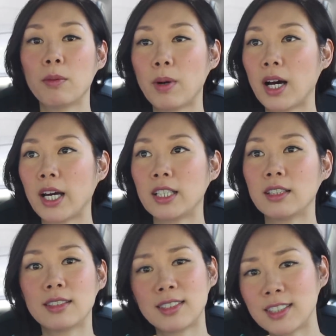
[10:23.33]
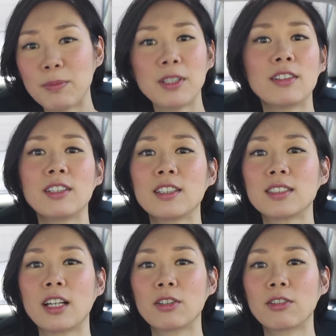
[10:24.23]
by stepping on the
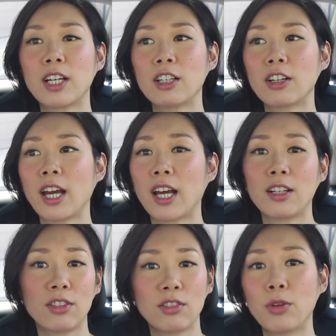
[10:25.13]
accelerator and